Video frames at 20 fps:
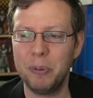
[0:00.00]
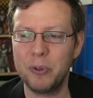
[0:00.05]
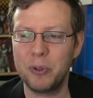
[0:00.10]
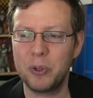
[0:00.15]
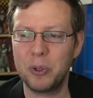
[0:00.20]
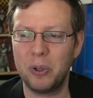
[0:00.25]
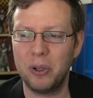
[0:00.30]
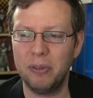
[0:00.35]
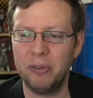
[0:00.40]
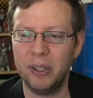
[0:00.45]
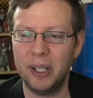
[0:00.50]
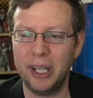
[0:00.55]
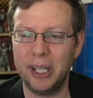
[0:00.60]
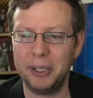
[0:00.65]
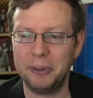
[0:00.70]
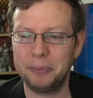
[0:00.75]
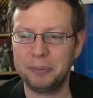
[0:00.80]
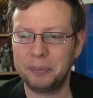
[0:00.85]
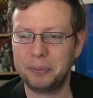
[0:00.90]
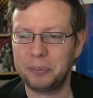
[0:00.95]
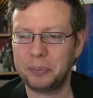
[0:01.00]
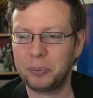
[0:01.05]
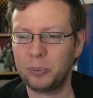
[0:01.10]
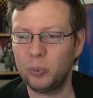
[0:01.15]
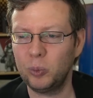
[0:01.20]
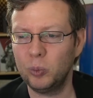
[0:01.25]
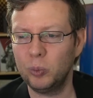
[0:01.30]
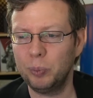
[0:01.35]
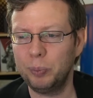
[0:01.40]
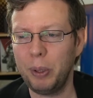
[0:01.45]
sort of like
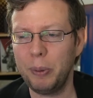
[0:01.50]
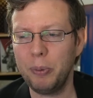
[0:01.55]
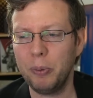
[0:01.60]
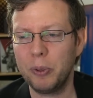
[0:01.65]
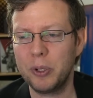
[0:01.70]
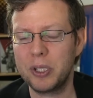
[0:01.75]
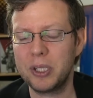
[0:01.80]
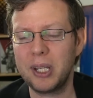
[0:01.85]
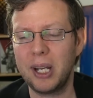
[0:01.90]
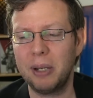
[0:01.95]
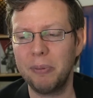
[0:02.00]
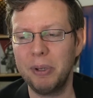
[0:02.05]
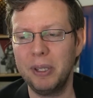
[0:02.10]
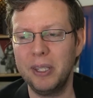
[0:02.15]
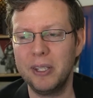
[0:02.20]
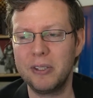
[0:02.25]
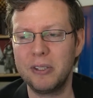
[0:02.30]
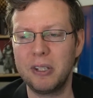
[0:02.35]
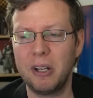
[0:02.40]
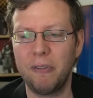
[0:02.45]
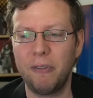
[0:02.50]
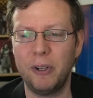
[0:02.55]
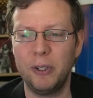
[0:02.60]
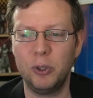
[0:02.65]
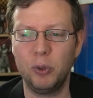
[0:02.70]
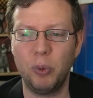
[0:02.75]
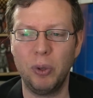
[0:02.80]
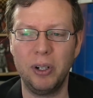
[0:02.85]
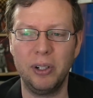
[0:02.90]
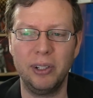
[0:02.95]
people were sending me this stuff on
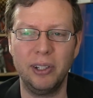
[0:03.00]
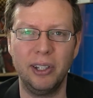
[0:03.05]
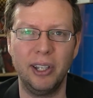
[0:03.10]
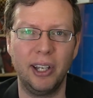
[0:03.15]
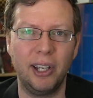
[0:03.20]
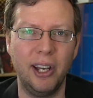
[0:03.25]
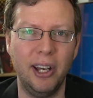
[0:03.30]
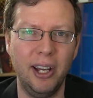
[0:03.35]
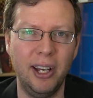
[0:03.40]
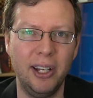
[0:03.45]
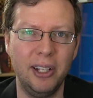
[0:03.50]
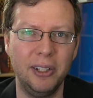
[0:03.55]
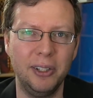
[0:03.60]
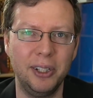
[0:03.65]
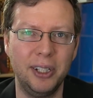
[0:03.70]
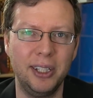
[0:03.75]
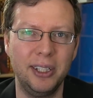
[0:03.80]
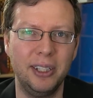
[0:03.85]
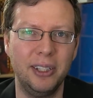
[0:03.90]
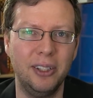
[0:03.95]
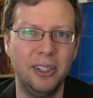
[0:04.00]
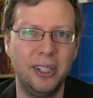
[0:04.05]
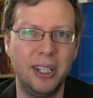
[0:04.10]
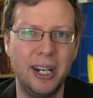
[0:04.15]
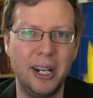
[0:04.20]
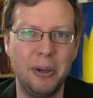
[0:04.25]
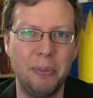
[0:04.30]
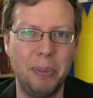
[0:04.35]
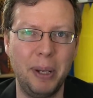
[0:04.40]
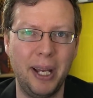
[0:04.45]
Twitter. They're like, "Ha, look at look at
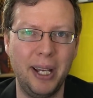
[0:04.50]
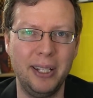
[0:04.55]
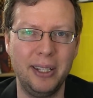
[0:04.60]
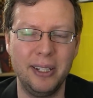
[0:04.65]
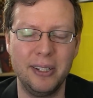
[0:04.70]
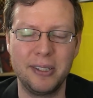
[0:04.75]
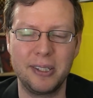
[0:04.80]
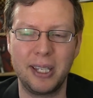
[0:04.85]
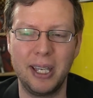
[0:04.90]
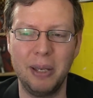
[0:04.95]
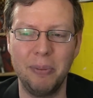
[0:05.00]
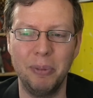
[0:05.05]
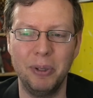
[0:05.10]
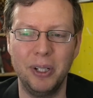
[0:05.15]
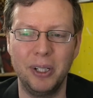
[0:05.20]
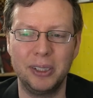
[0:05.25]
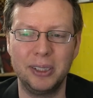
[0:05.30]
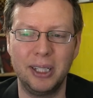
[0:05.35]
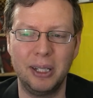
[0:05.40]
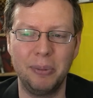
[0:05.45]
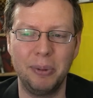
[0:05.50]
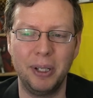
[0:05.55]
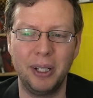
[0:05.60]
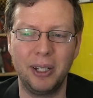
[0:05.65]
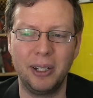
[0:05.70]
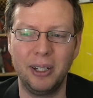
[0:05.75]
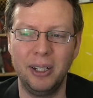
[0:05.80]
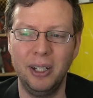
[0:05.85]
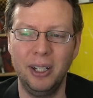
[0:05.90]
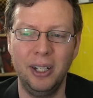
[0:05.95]
how bad this game looks," and I'm
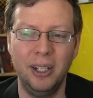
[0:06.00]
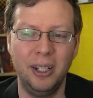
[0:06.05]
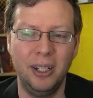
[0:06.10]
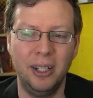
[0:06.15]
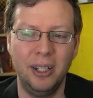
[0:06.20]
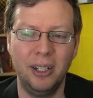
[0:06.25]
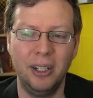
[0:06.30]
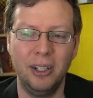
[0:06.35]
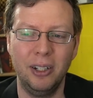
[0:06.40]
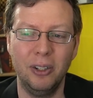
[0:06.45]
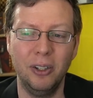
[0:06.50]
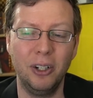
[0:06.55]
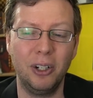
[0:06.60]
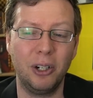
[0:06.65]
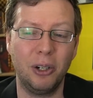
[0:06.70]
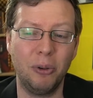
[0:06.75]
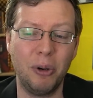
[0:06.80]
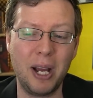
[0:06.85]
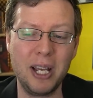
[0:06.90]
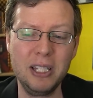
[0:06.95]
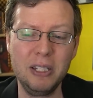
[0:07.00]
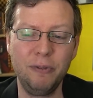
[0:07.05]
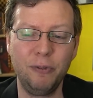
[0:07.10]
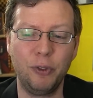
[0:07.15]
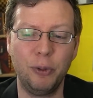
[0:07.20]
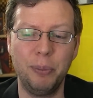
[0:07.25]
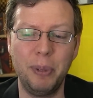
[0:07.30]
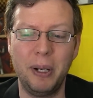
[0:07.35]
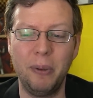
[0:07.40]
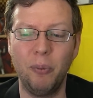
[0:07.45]
like, "Look, Horizon
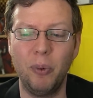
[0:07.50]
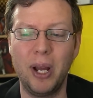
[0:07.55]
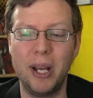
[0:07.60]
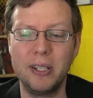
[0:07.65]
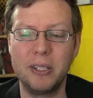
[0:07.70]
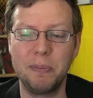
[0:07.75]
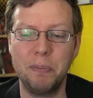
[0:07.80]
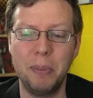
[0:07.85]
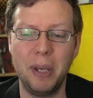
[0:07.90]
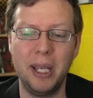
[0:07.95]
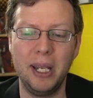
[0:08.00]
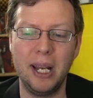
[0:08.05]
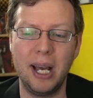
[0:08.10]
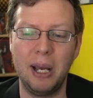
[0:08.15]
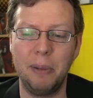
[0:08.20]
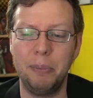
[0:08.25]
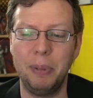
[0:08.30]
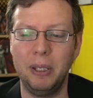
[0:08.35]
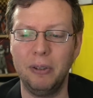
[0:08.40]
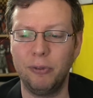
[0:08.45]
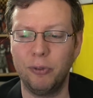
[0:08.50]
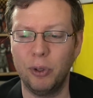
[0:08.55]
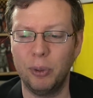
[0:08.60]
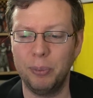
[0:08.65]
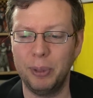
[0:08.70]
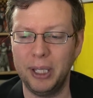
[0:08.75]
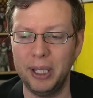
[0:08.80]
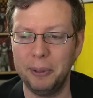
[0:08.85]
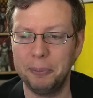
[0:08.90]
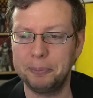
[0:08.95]
Forbidden West may not be for
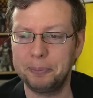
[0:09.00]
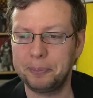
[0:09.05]
me."